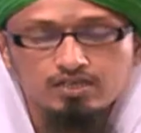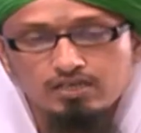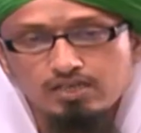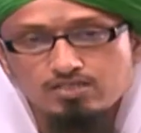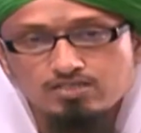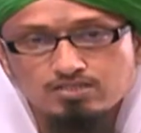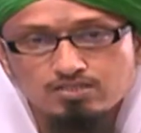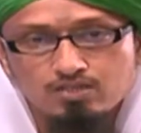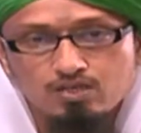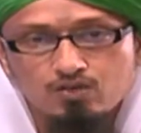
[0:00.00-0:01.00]
is
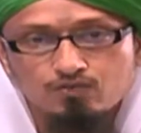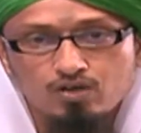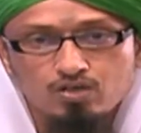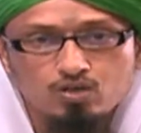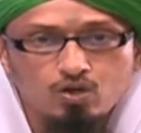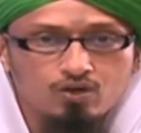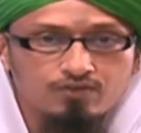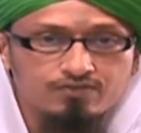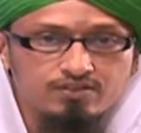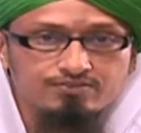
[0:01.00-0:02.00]
one of
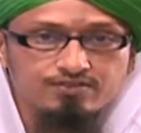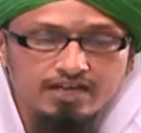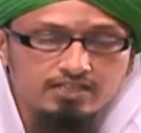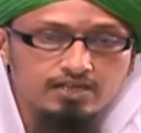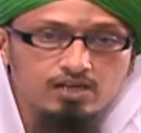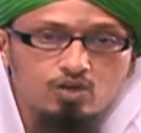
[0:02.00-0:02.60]
the vital